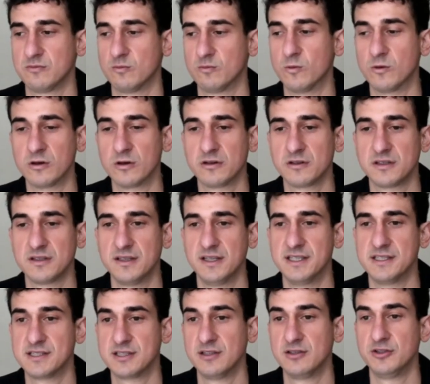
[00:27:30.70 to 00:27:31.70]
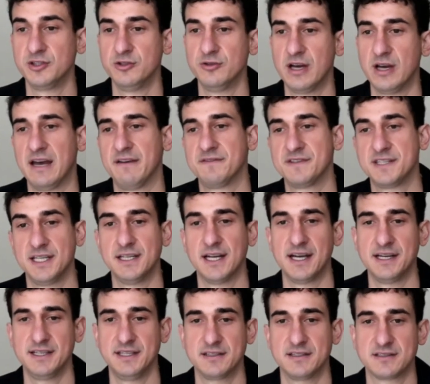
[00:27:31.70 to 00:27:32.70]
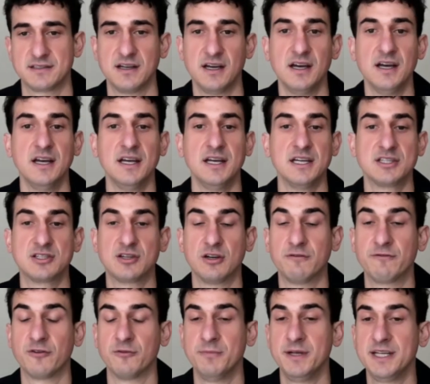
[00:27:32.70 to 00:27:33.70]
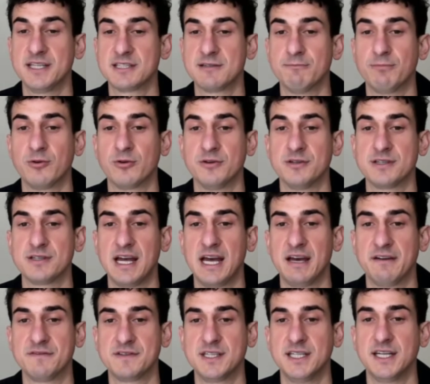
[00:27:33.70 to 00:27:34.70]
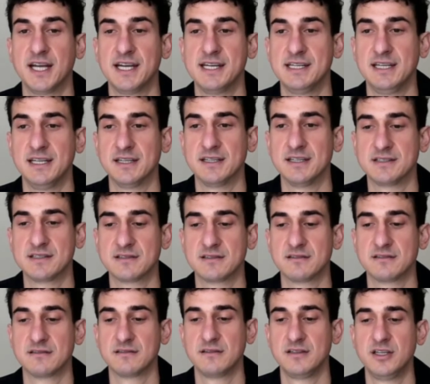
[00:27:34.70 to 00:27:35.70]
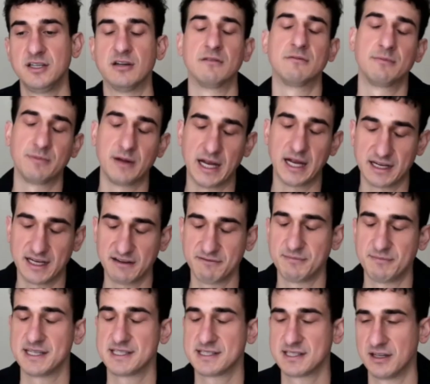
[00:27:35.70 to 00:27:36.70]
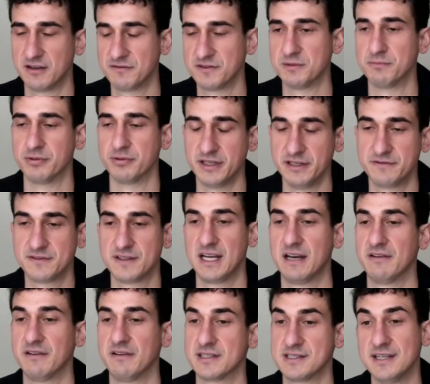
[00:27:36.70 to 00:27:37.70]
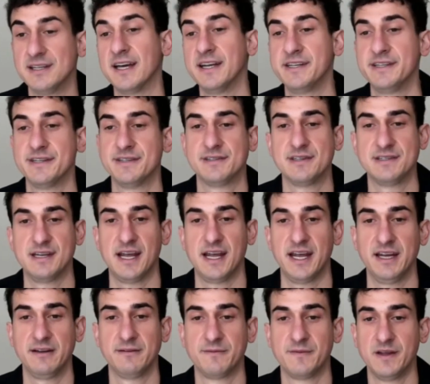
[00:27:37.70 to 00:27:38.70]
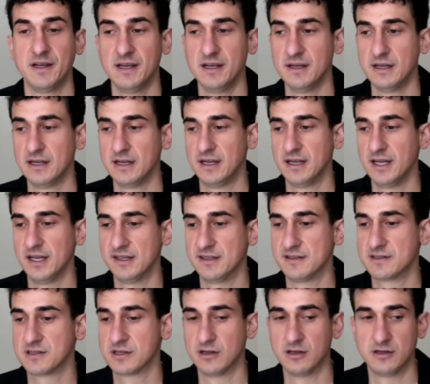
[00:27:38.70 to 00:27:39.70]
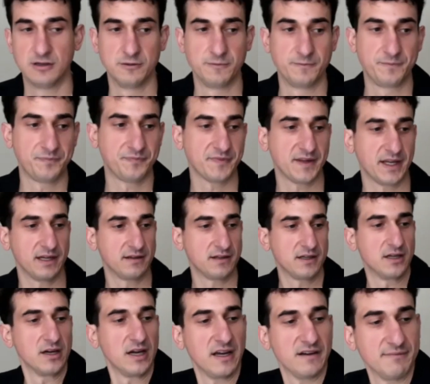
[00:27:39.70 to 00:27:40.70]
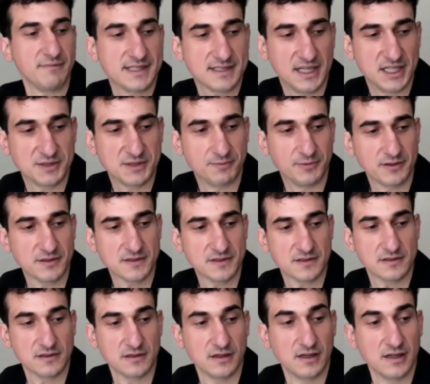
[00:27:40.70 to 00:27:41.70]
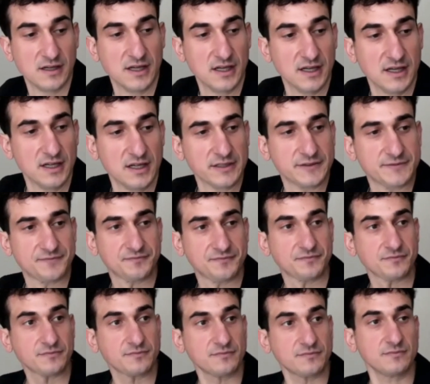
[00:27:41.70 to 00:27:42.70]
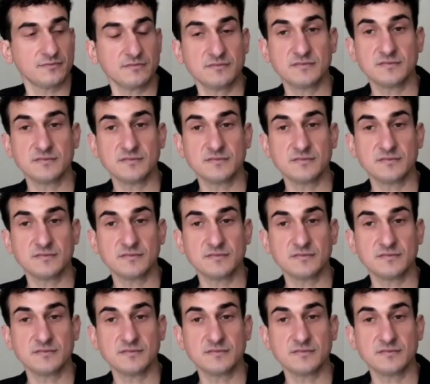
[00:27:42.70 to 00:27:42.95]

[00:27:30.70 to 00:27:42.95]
work until you have ten ideas. So for me, it's important to have ten ideas. You know, I give myself the brief to have like ten ideas a day. And so like here, I have my sketchbooks. Oh, show, show,